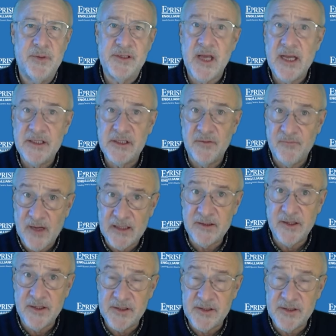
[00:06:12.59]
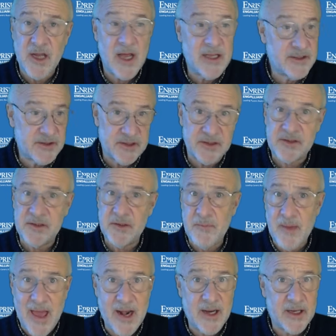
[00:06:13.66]
besides the fact that it's not
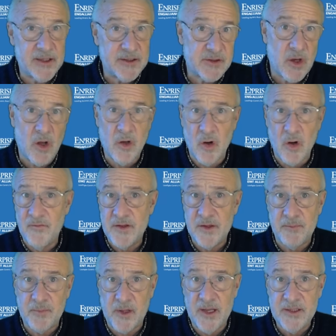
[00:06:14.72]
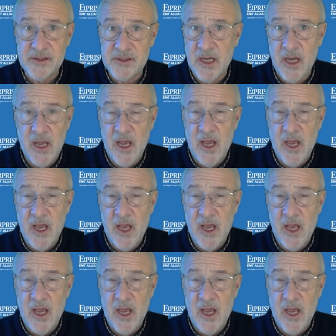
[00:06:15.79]
systematic, it's all over the place,